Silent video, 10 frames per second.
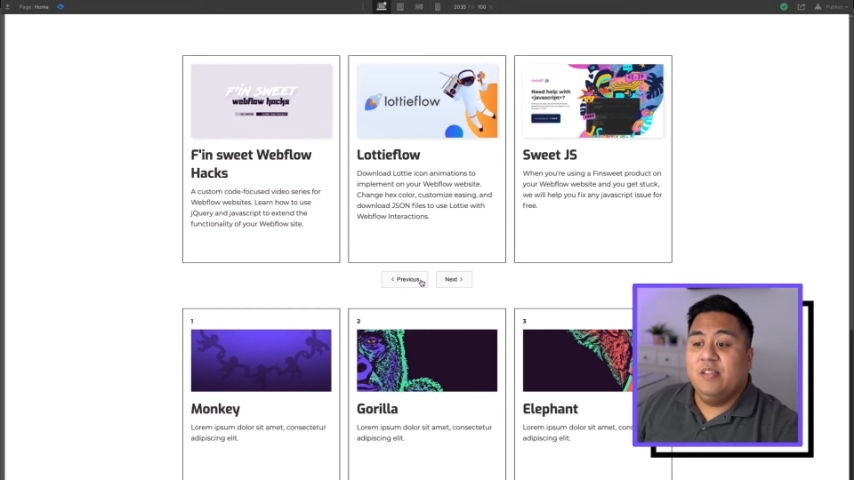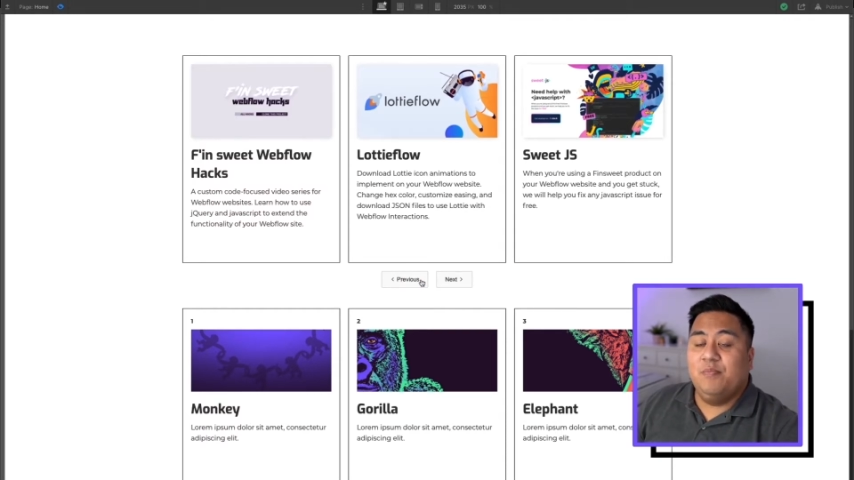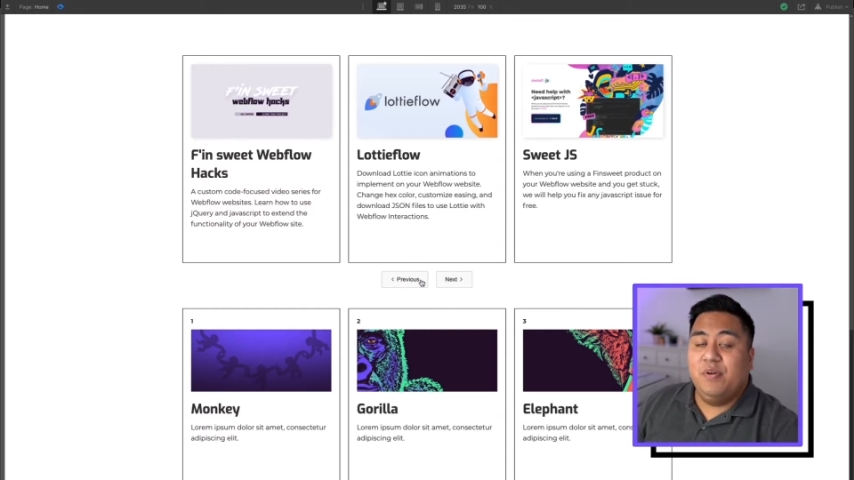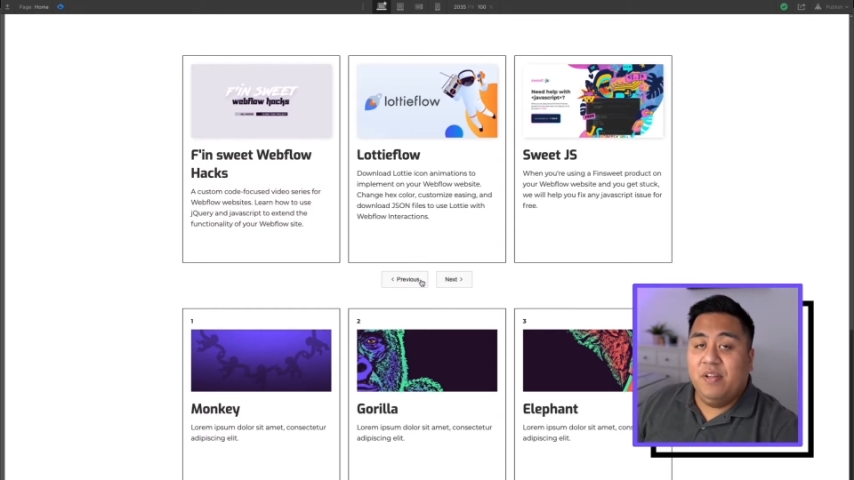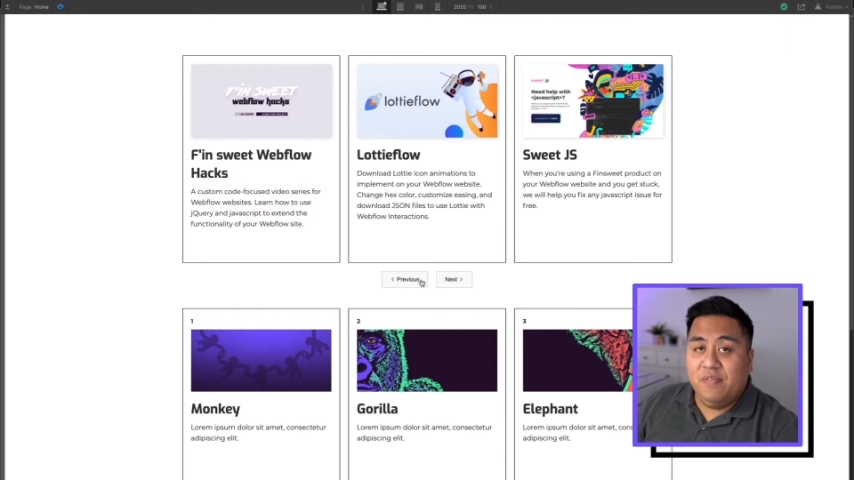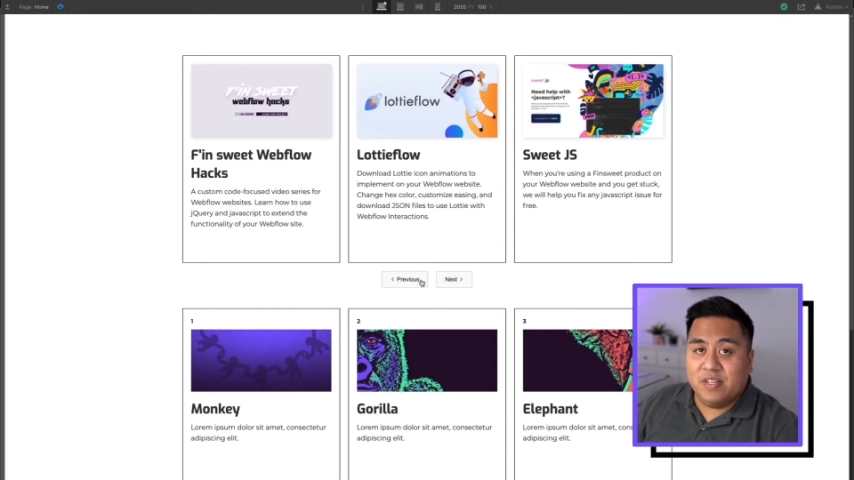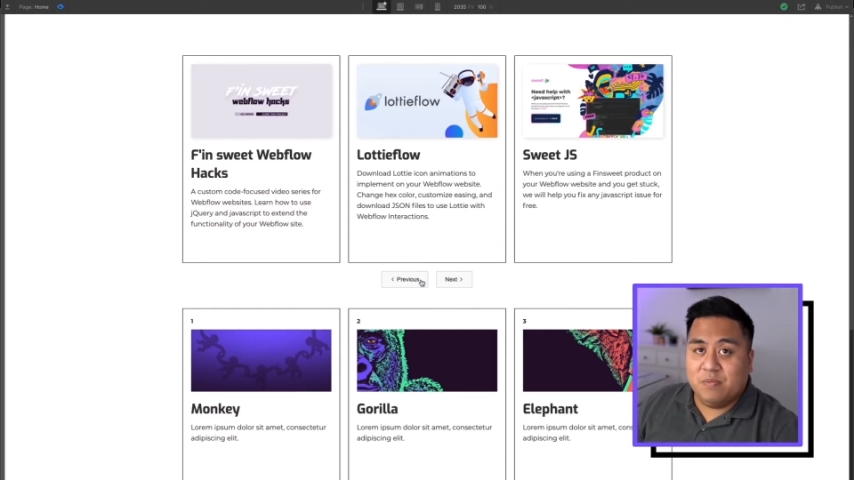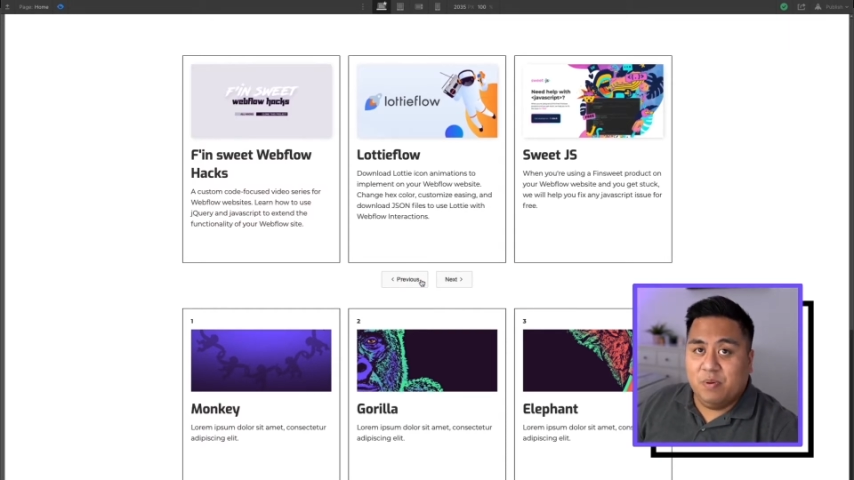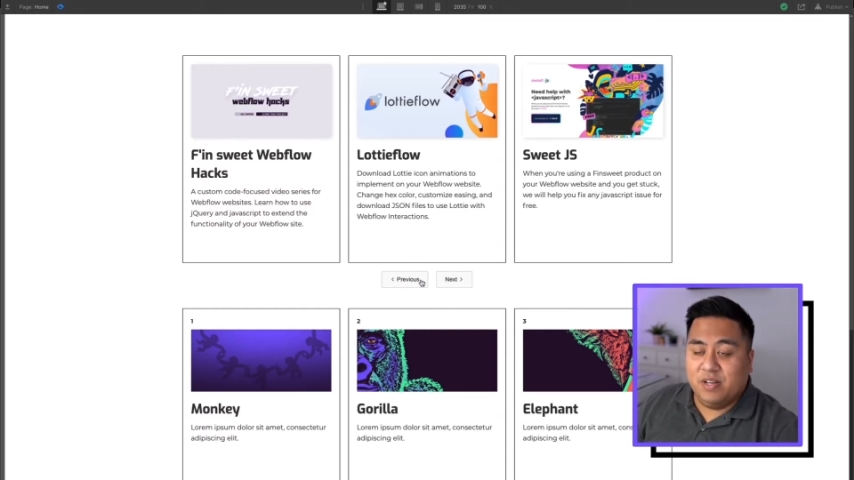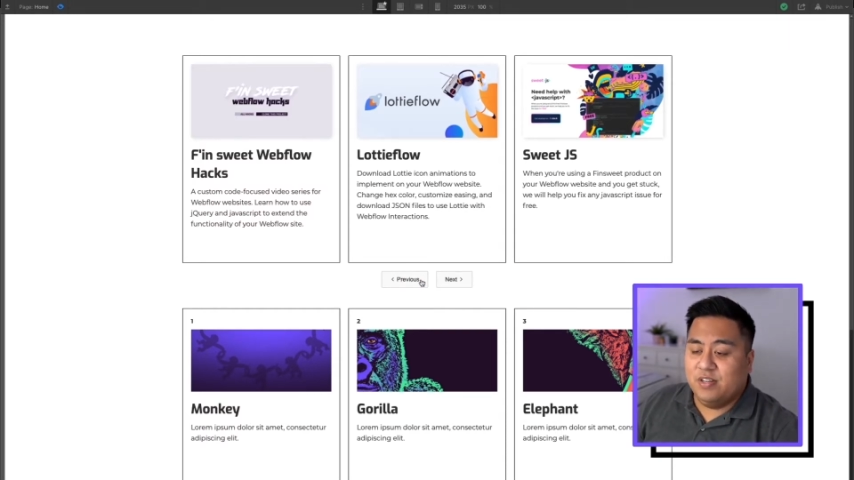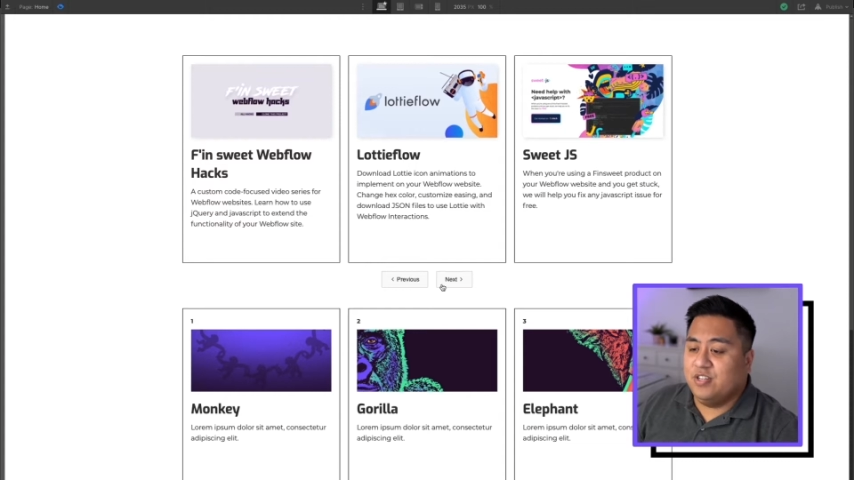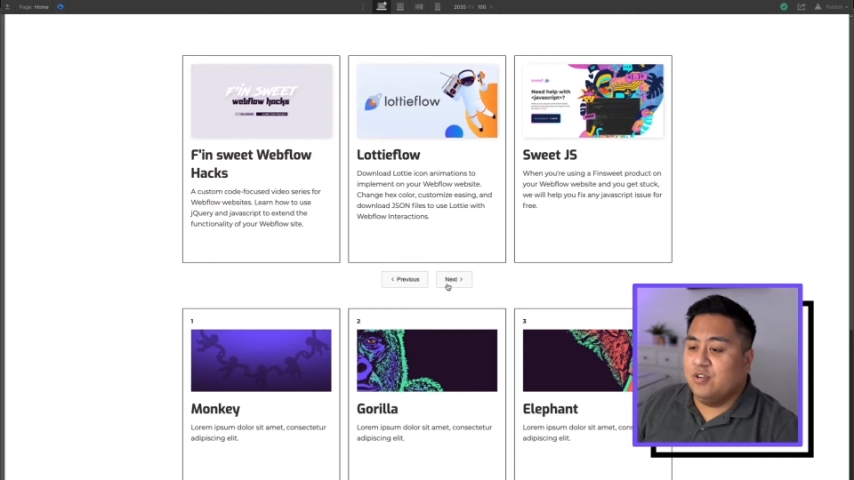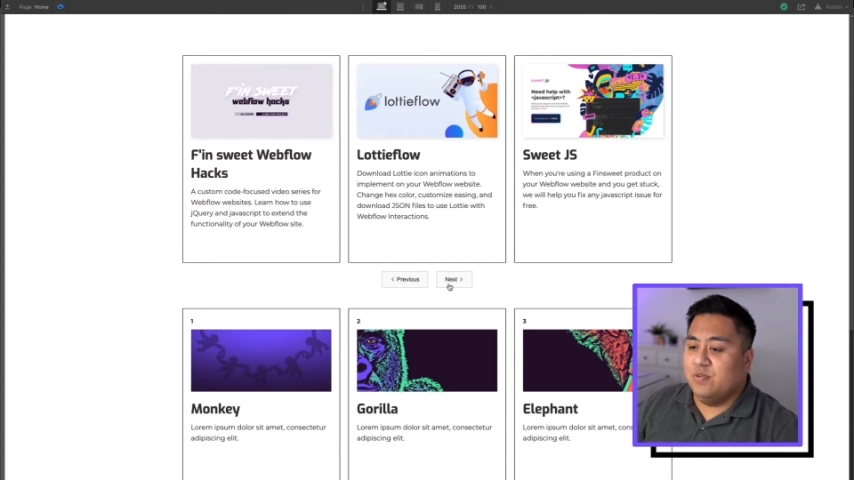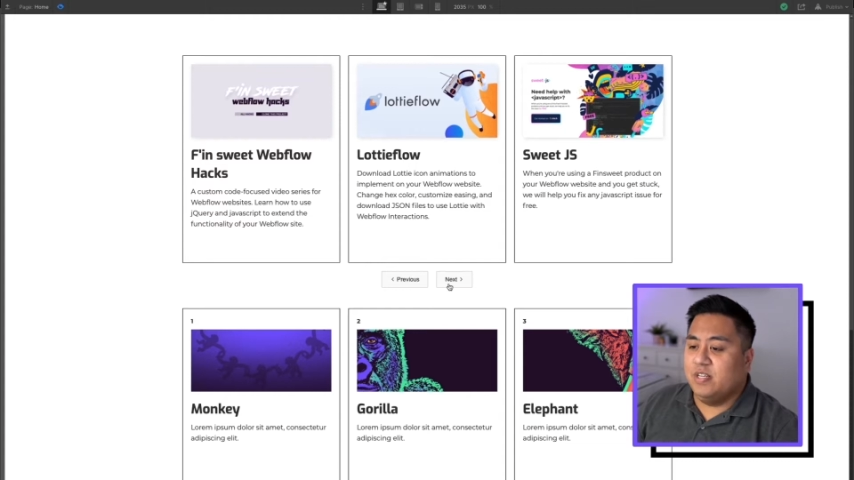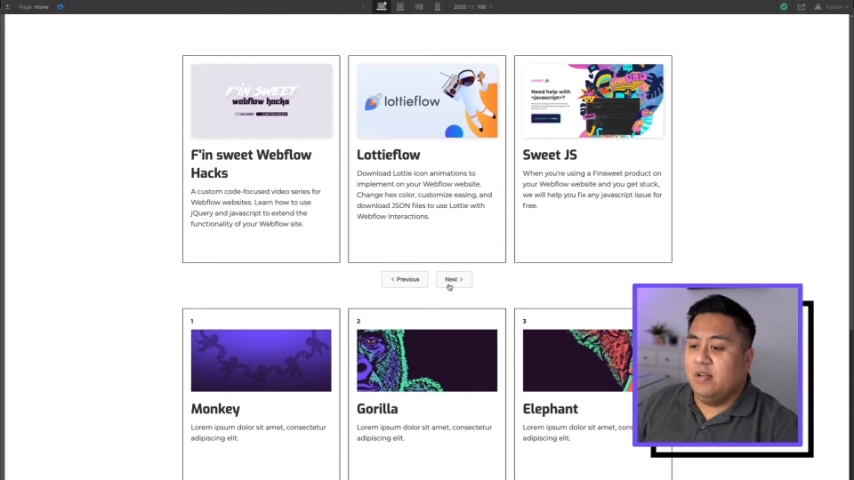previous button
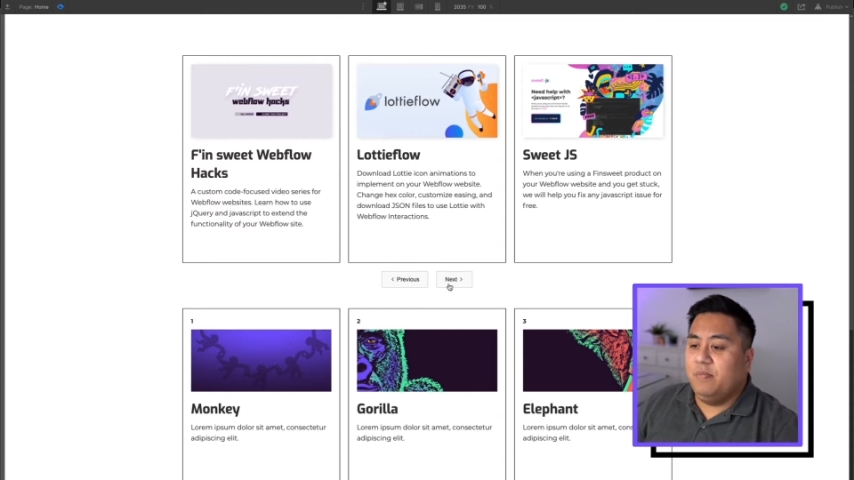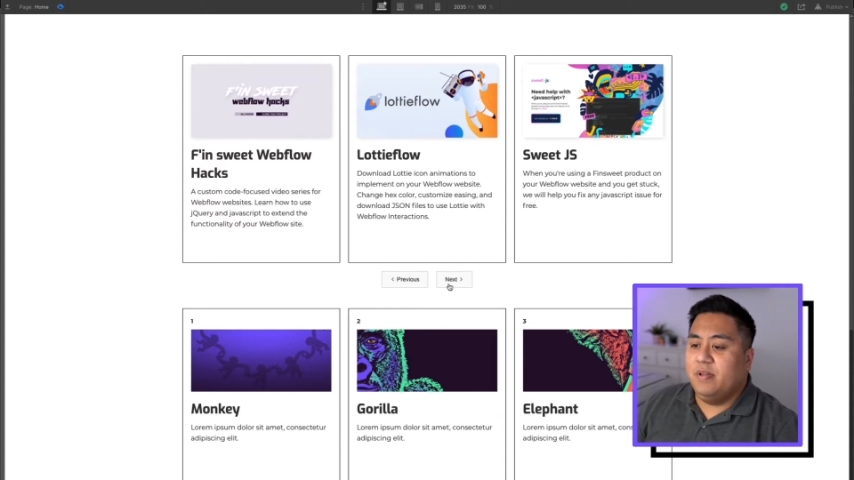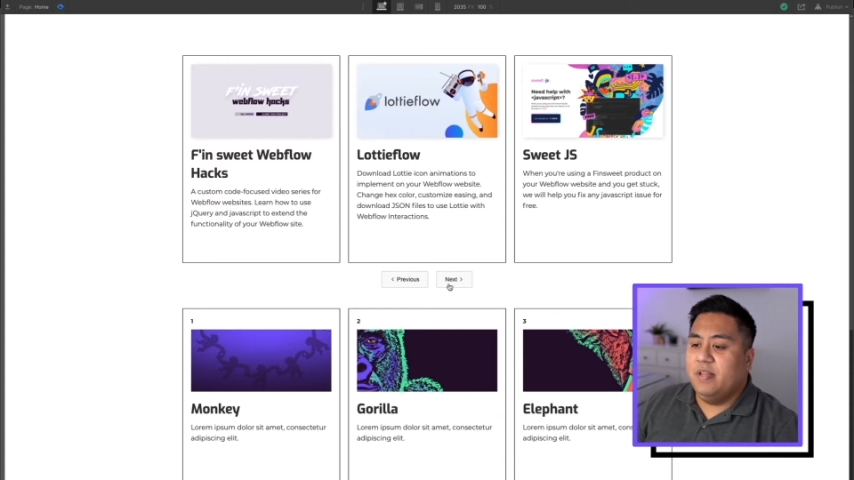shows up.